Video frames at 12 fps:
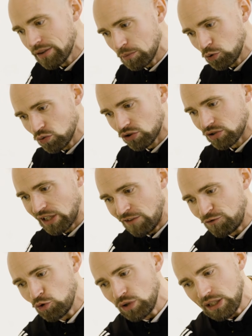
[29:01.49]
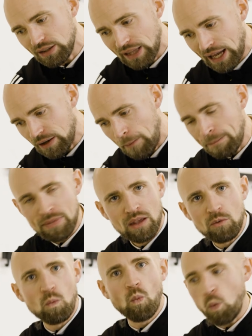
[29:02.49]
the boots if you need that
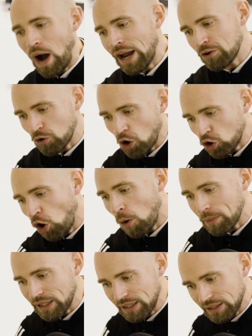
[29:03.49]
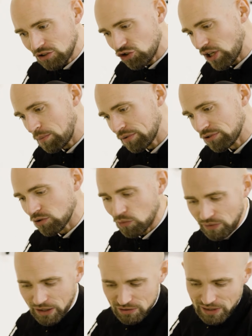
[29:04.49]
wider, accommodating shape. So
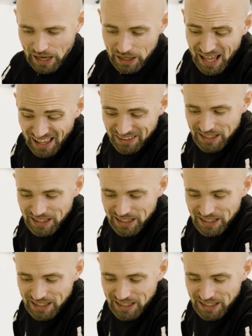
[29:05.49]
there's that. The